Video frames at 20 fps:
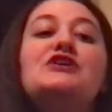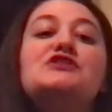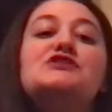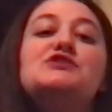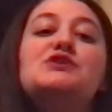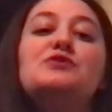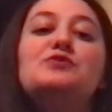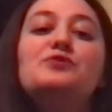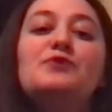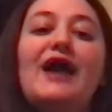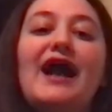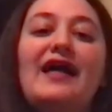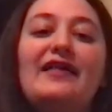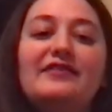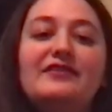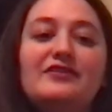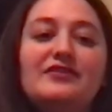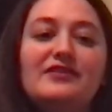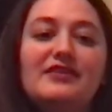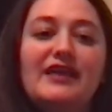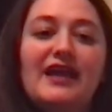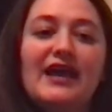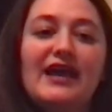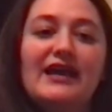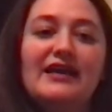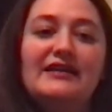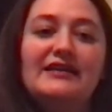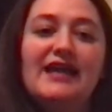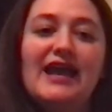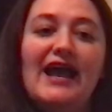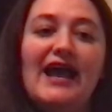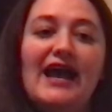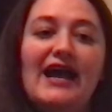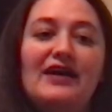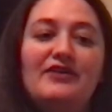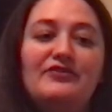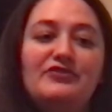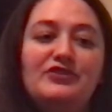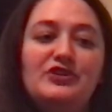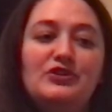So rather than
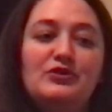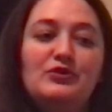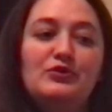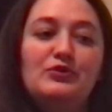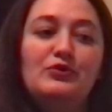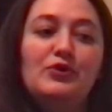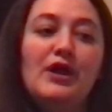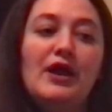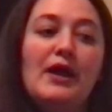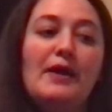have you